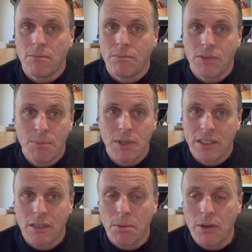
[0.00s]
subject
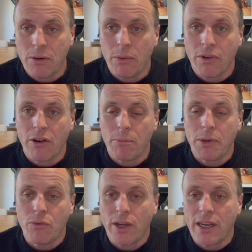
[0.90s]
to complying with current
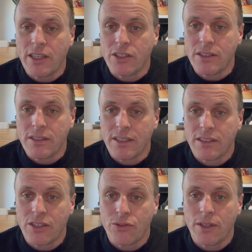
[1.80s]
building regulations,
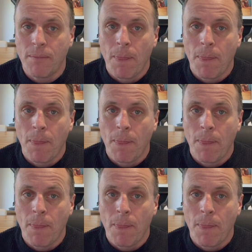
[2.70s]
etc.